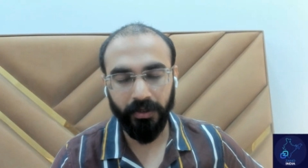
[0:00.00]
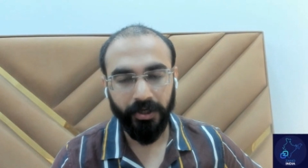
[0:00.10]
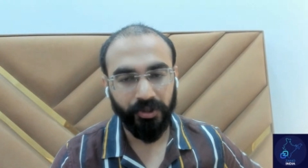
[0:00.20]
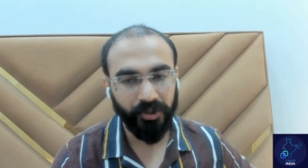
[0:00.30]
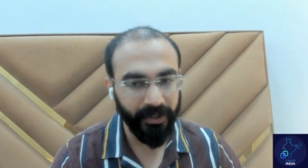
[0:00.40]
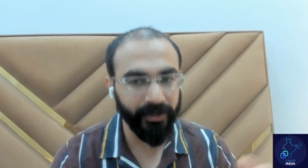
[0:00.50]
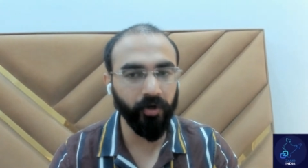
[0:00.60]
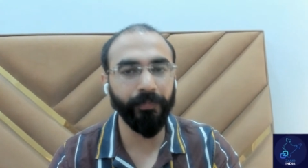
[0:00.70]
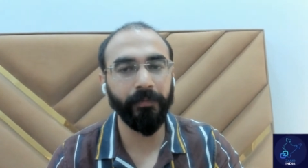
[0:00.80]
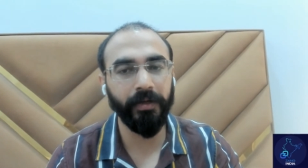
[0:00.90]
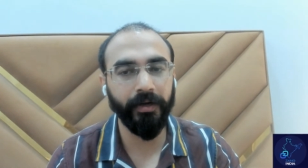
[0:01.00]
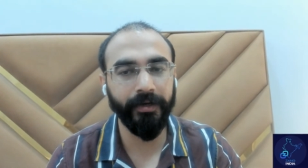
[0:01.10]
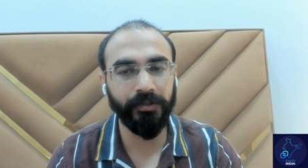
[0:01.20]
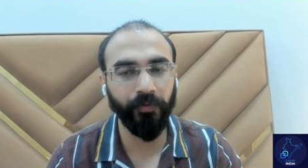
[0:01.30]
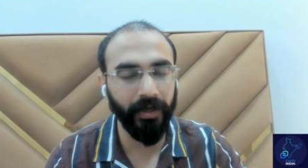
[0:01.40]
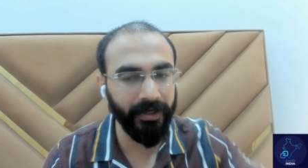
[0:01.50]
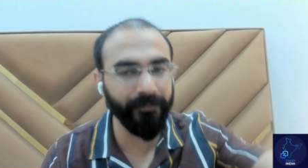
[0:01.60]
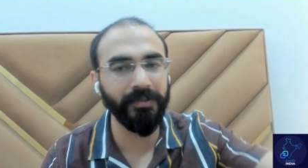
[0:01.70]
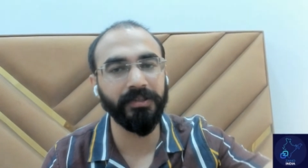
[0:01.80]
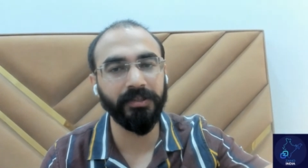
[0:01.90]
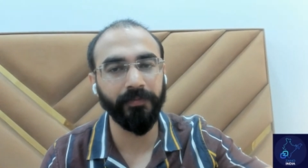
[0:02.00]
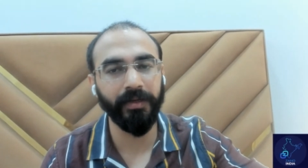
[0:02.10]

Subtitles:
sharing your public address for any businessman,